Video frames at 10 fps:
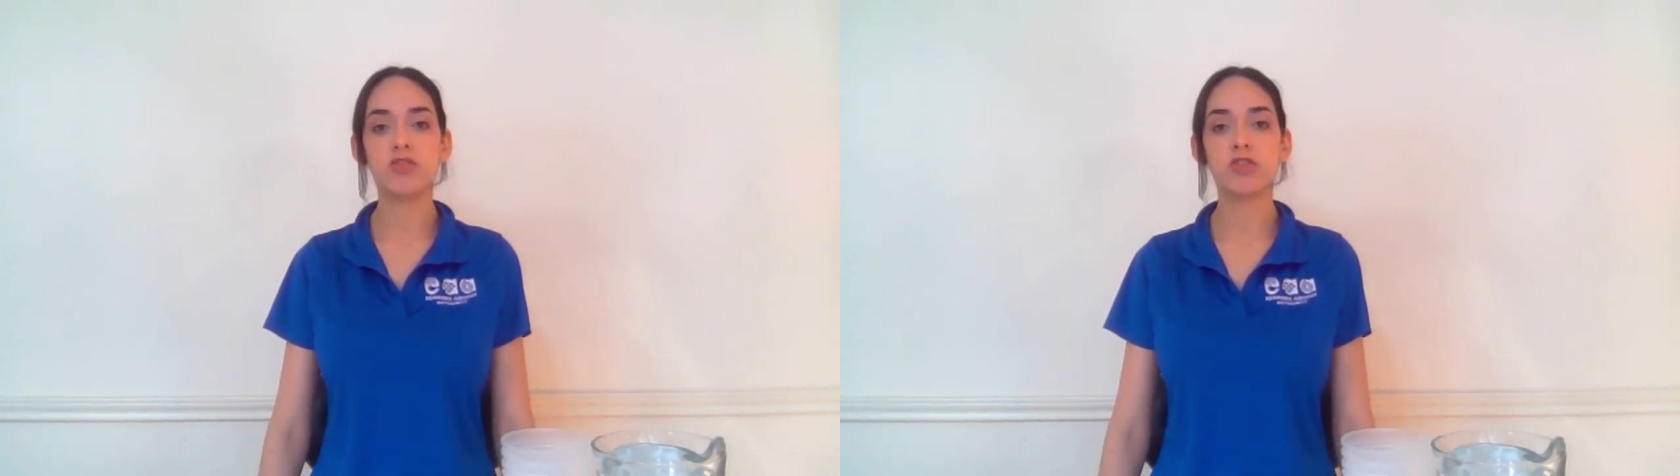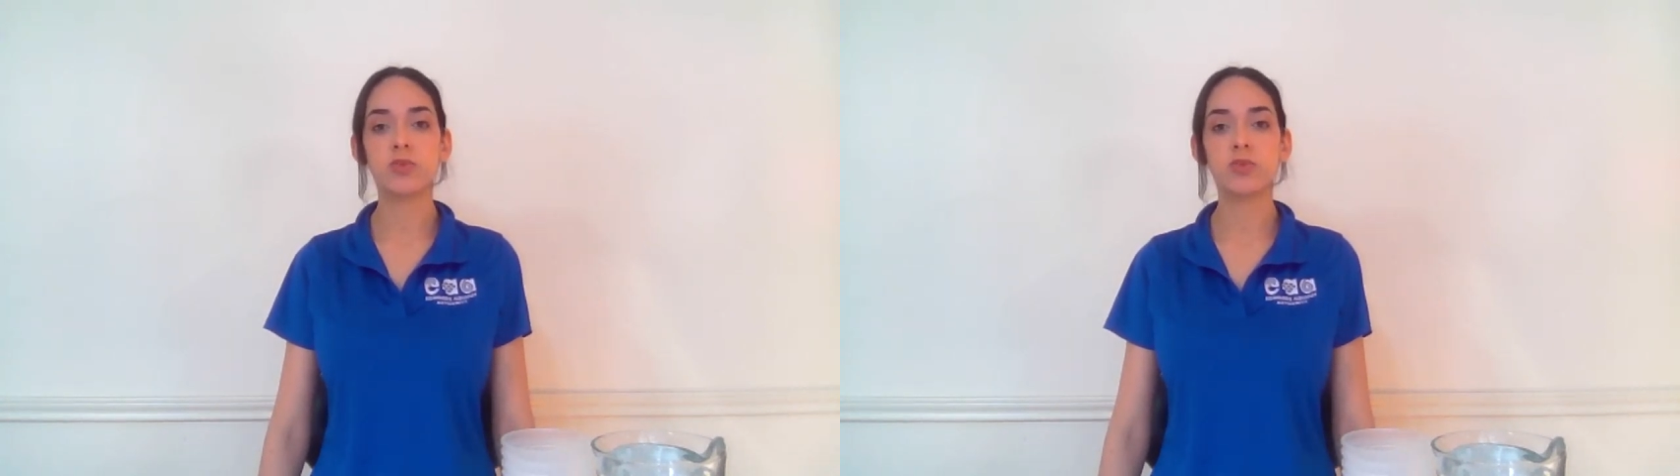
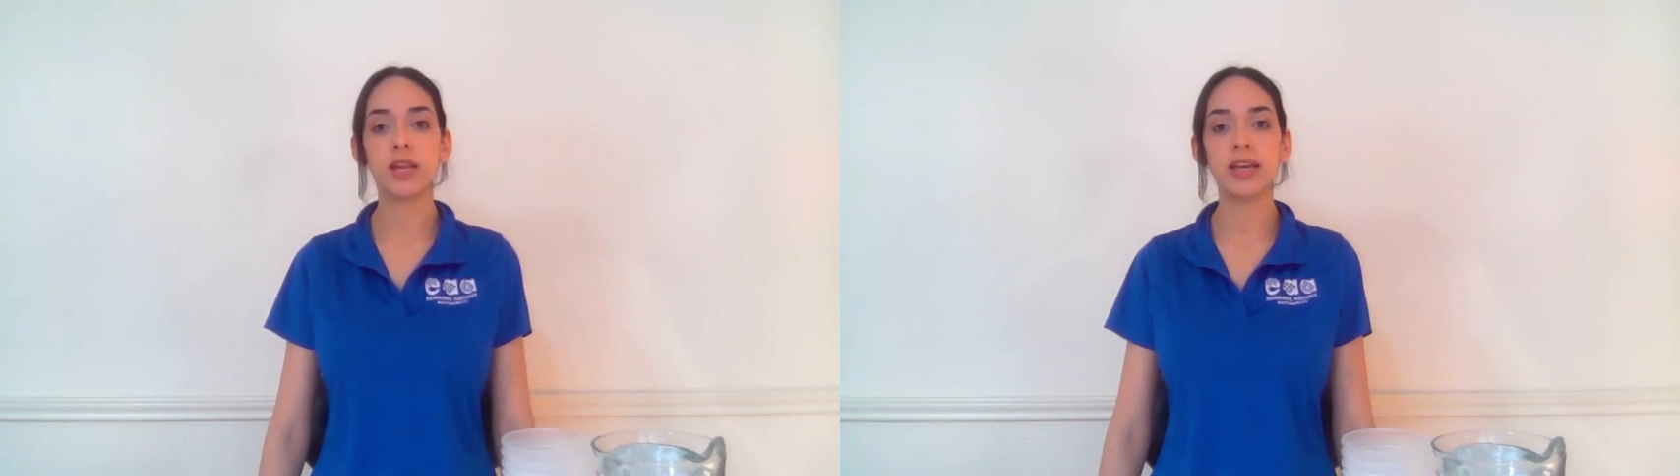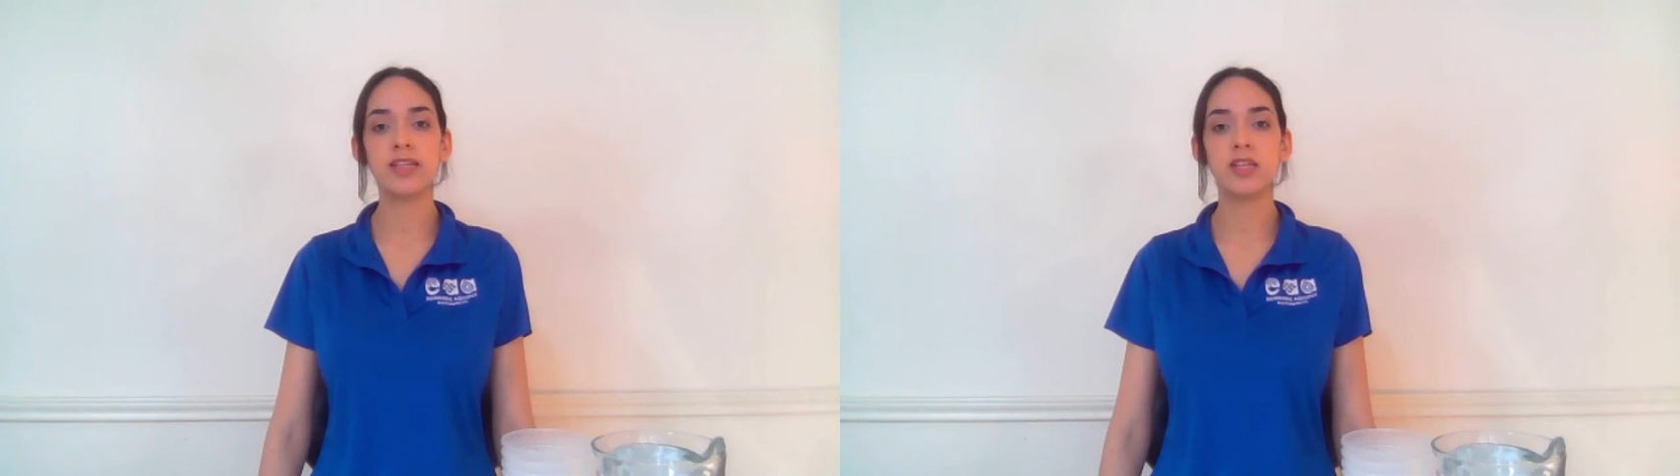which is
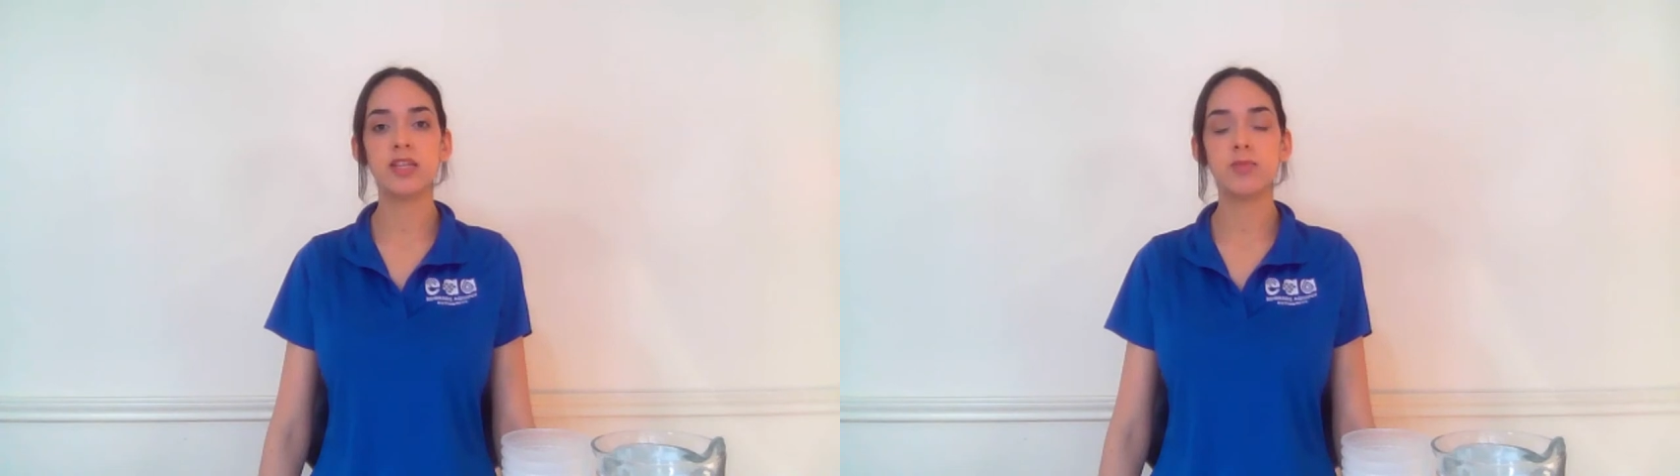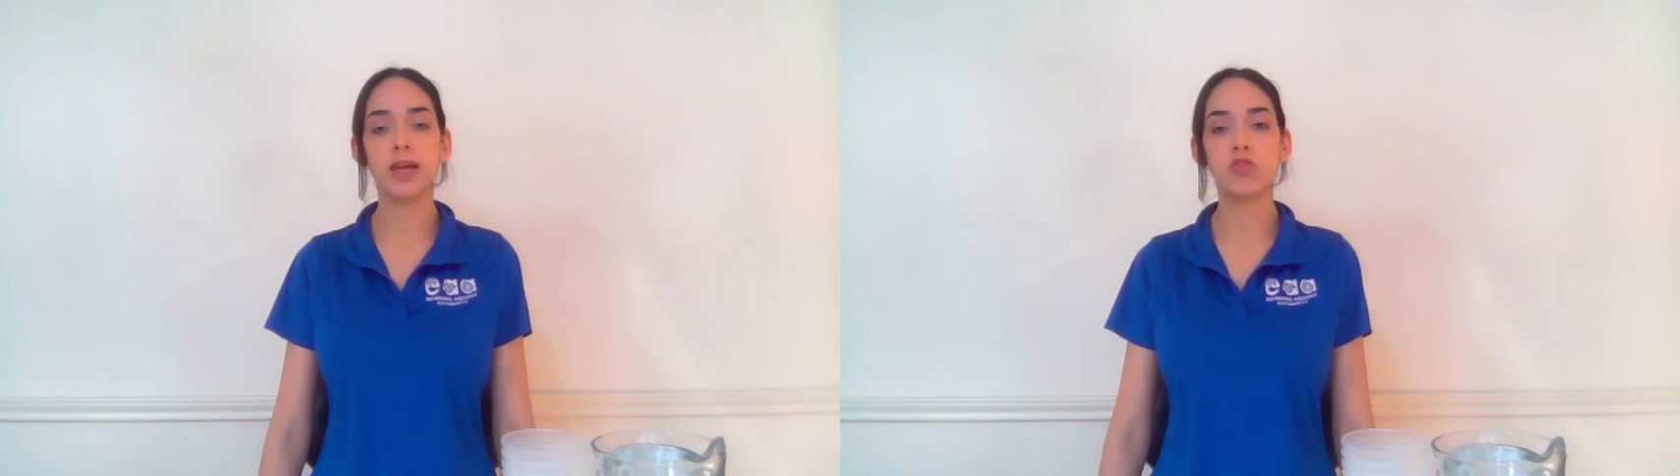when light
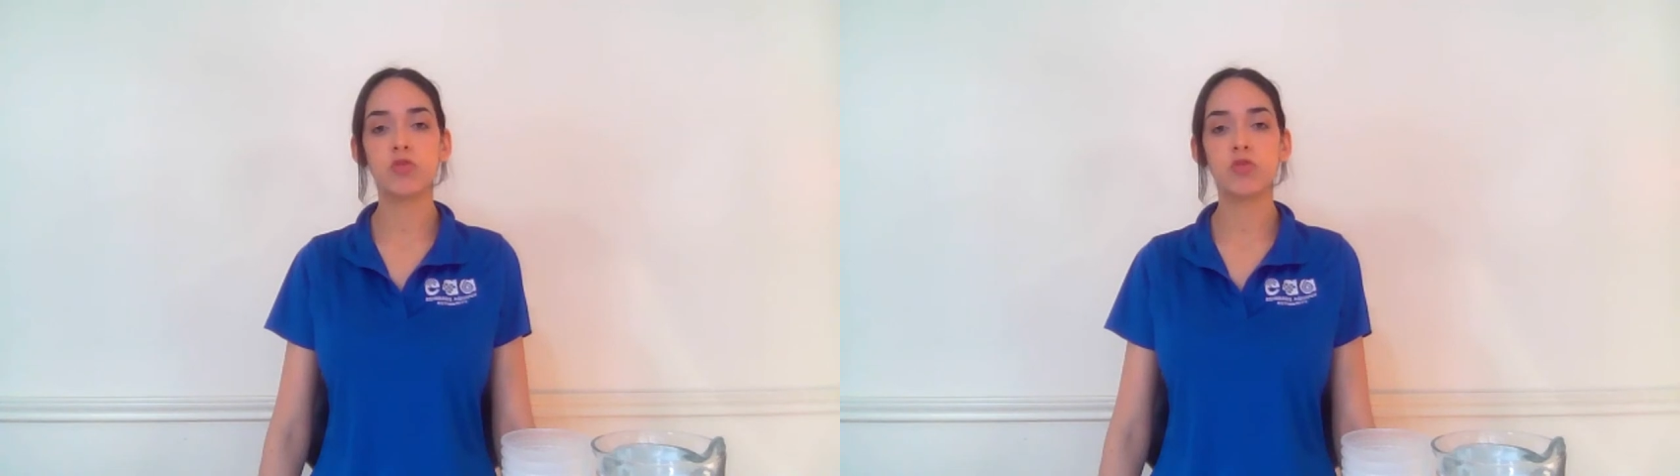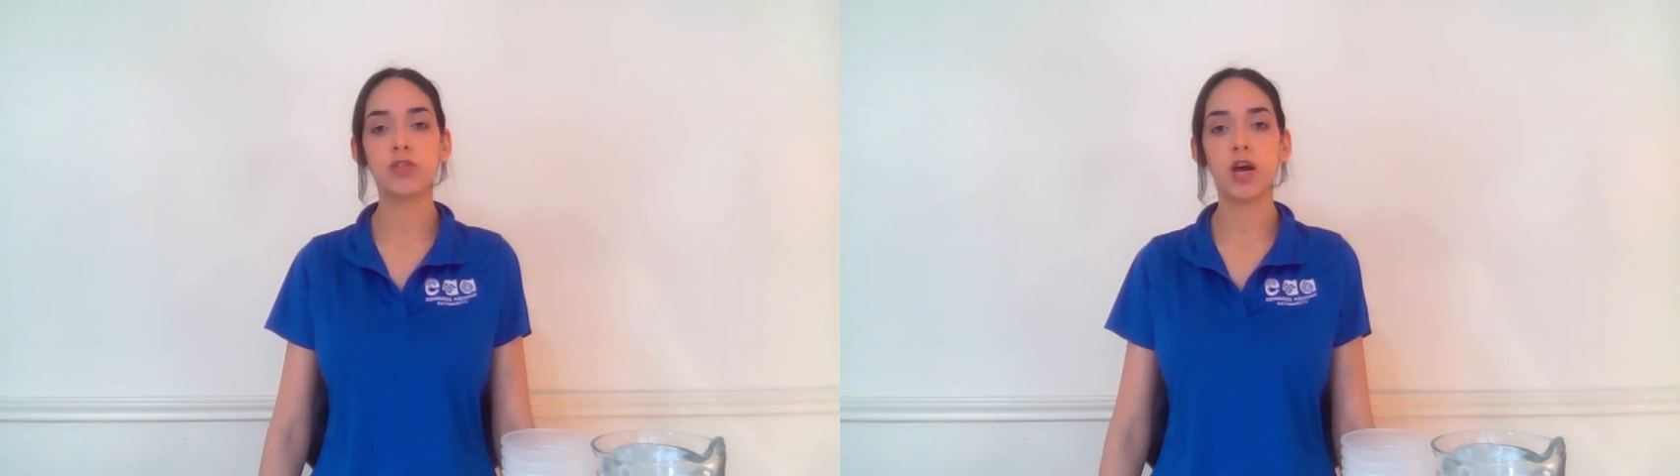isn't
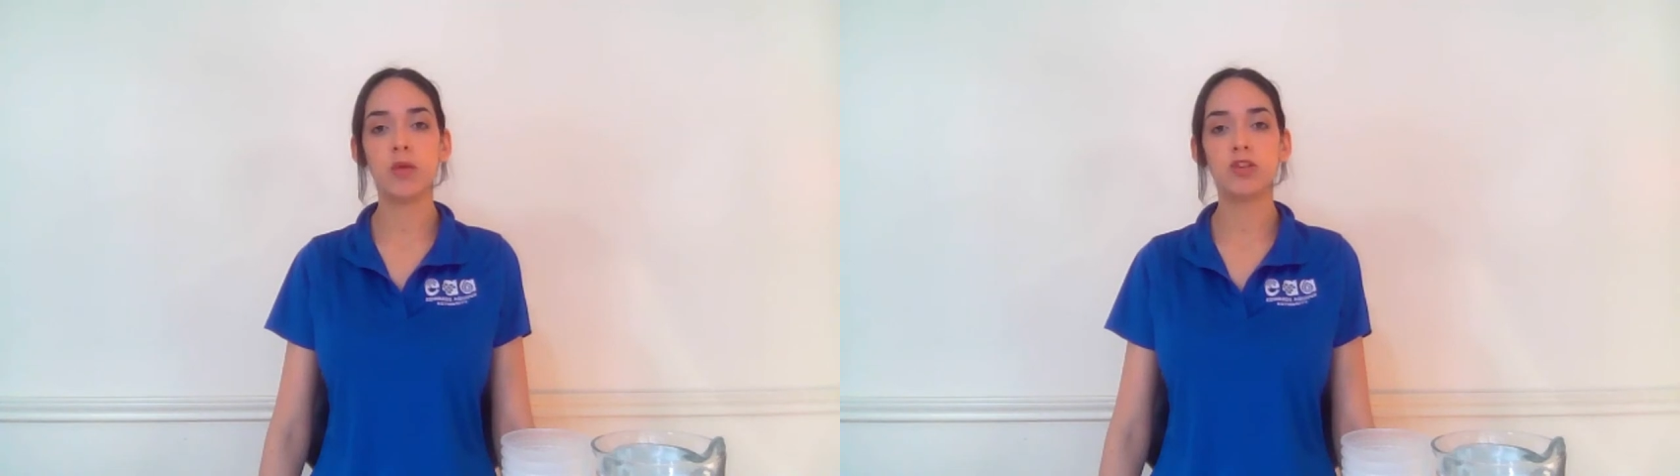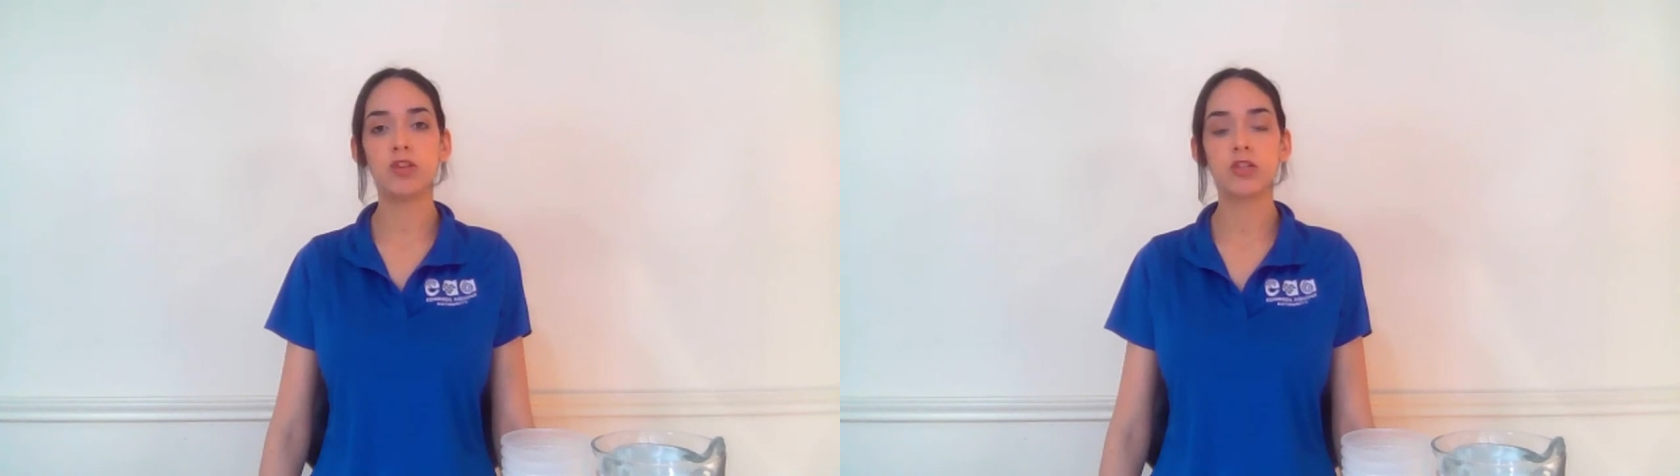impenetrable
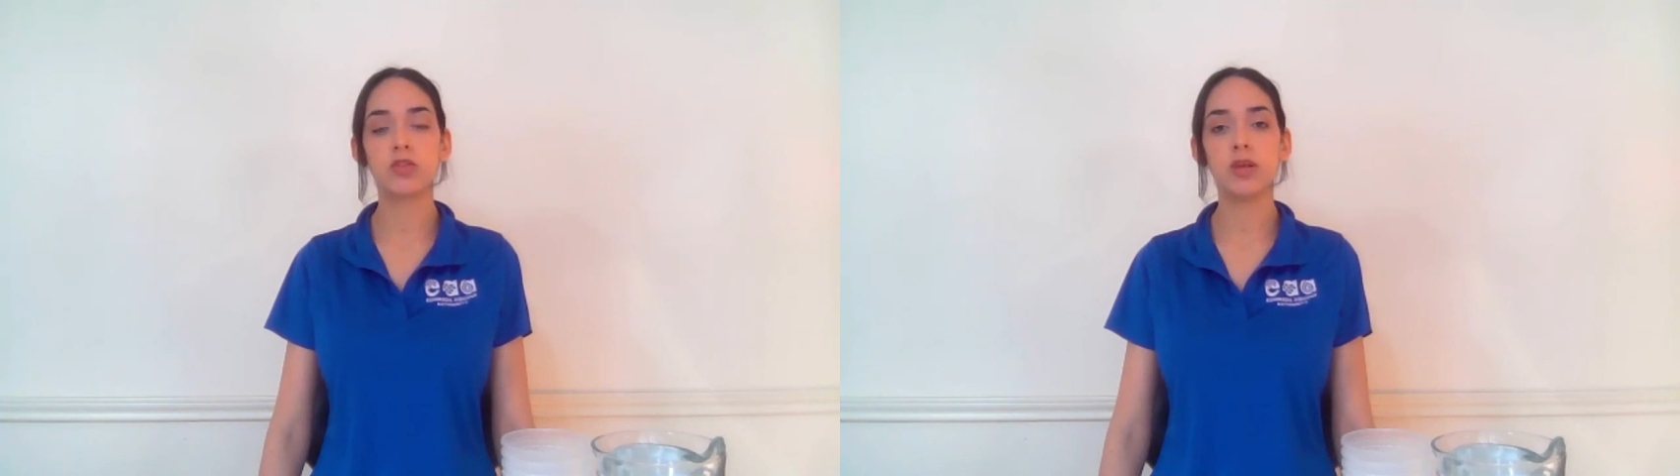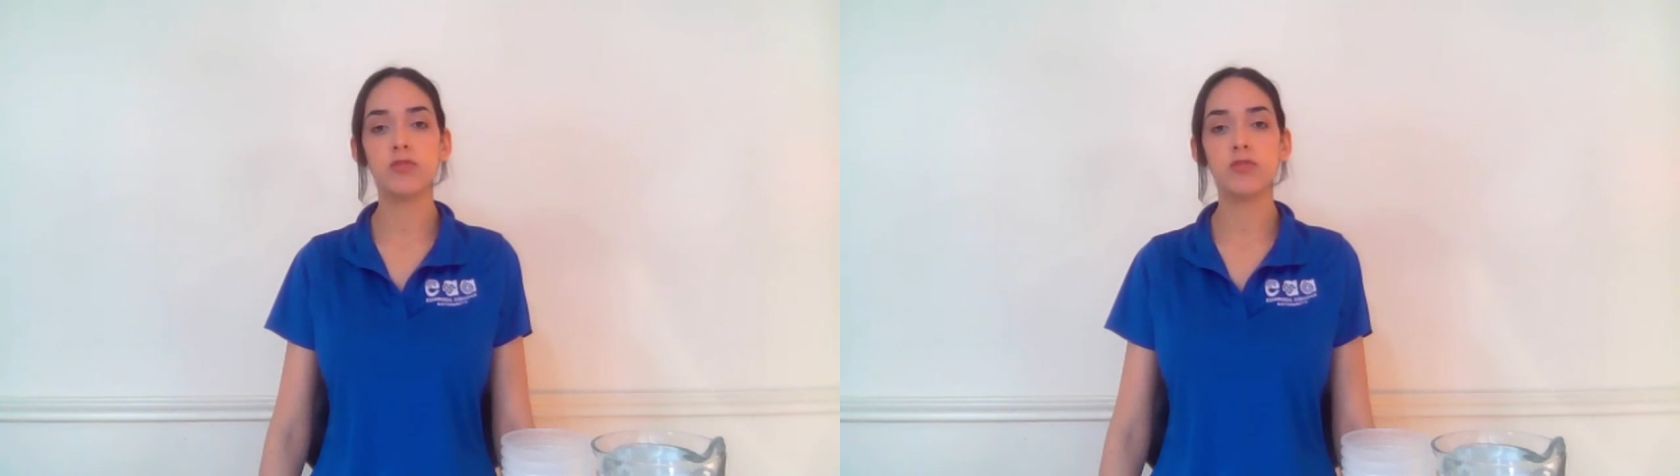to objects,